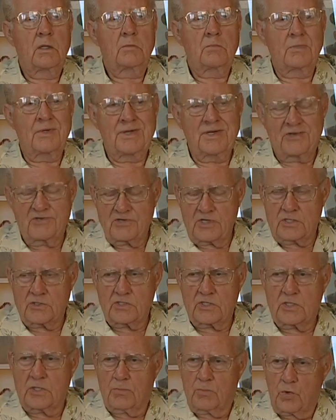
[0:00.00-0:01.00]
but at 6
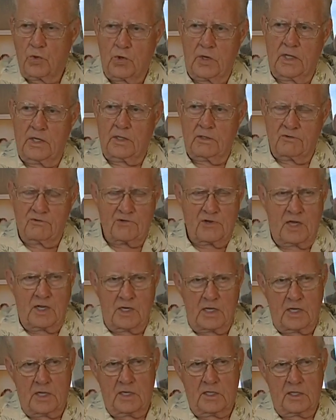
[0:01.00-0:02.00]
in the morning in
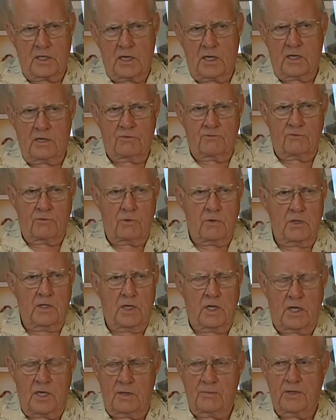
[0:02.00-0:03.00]
Santa Ana, California,
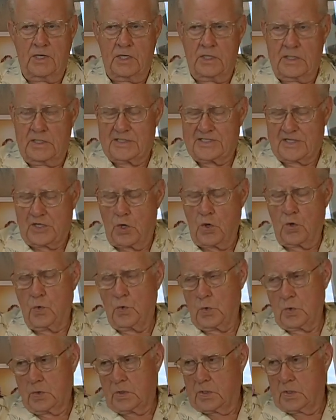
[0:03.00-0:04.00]
I mean it's
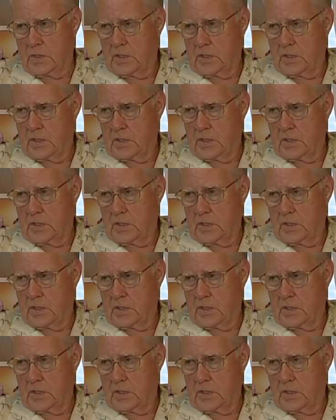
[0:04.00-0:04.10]
cold.